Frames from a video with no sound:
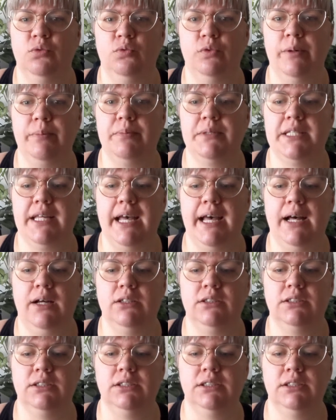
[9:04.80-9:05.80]
ripped
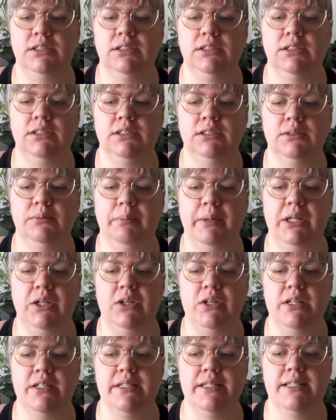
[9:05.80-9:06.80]
out
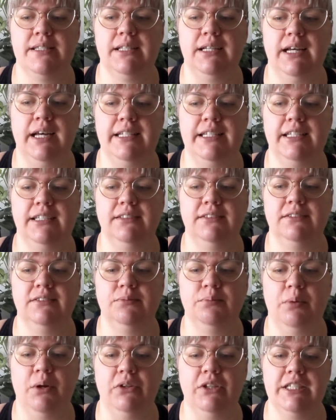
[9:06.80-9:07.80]
because I
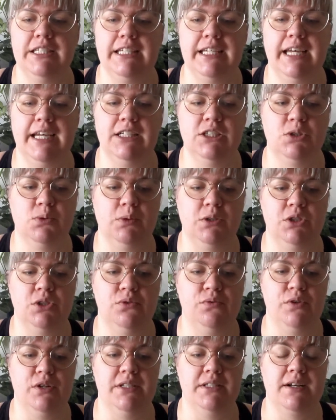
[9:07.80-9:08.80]
didn't bother to gauge swatch
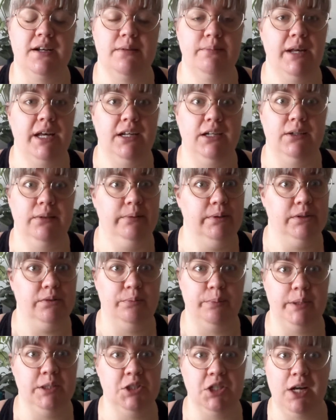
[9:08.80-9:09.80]
the first time and it would
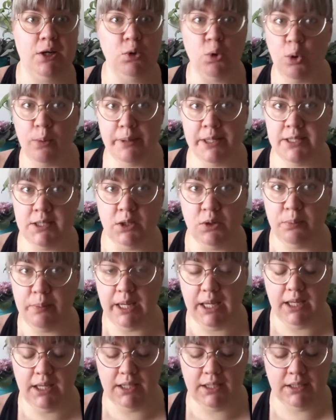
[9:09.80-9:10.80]
have been ginormous on
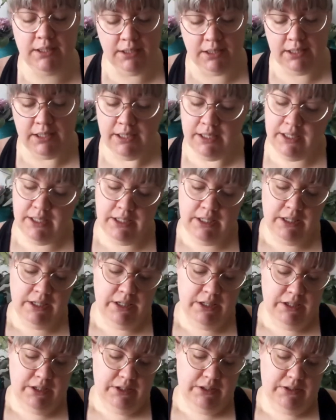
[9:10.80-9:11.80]
me.
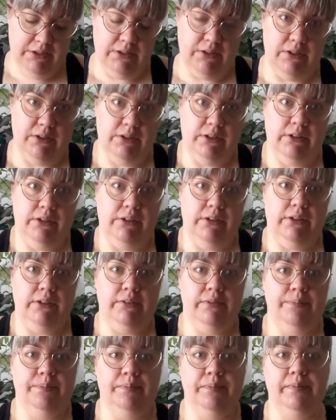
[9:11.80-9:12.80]
So
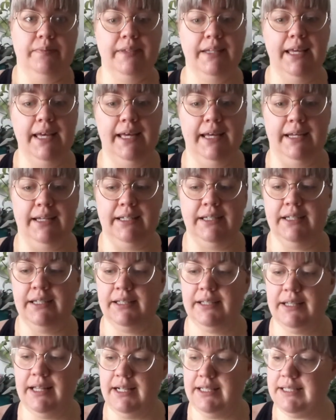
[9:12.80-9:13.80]
yeah,
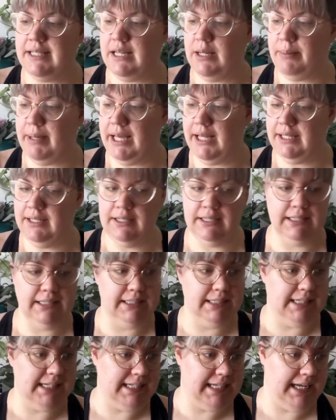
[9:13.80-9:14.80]
that's it about
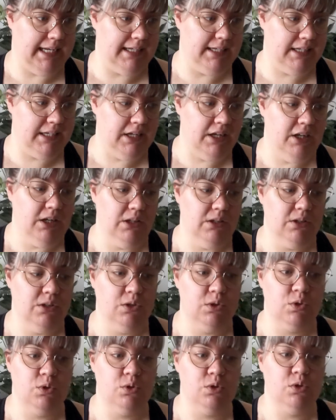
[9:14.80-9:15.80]
knitting.
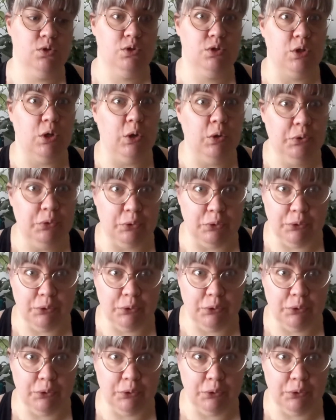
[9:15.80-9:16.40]
So